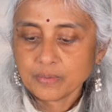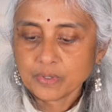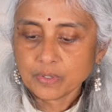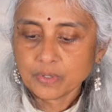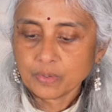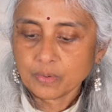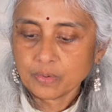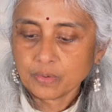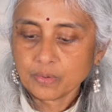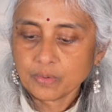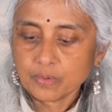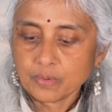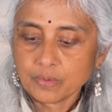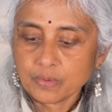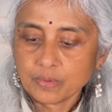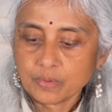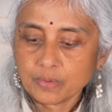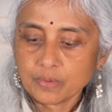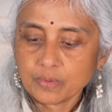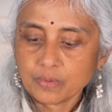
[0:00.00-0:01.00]
So
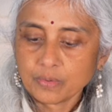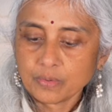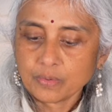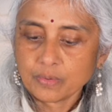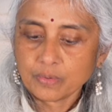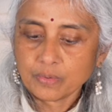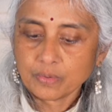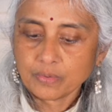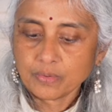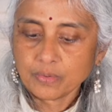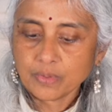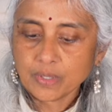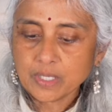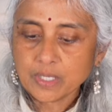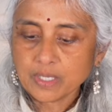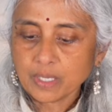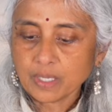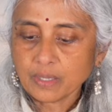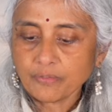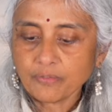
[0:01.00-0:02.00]

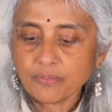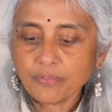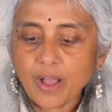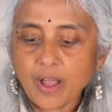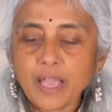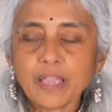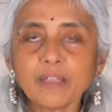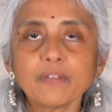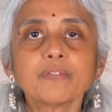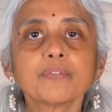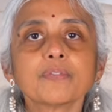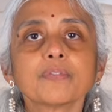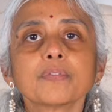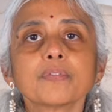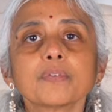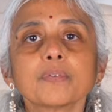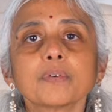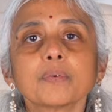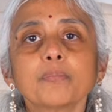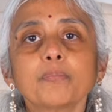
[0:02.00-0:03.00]
these are the 5
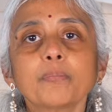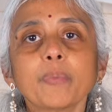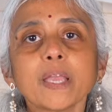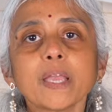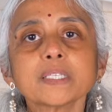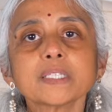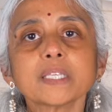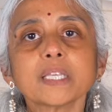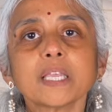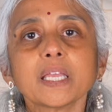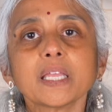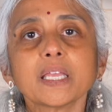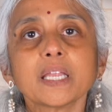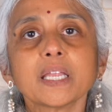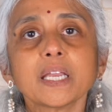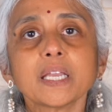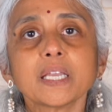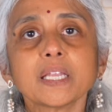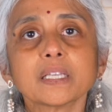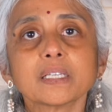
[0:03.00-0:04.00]
basic
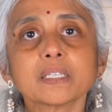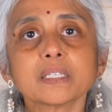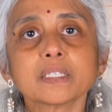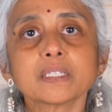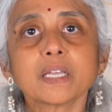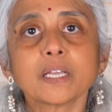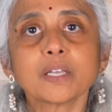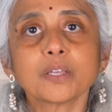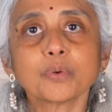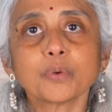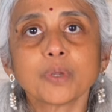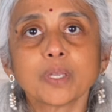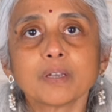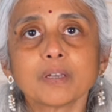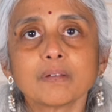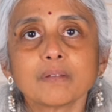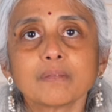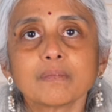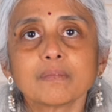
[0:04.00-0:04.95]
ingredients that you can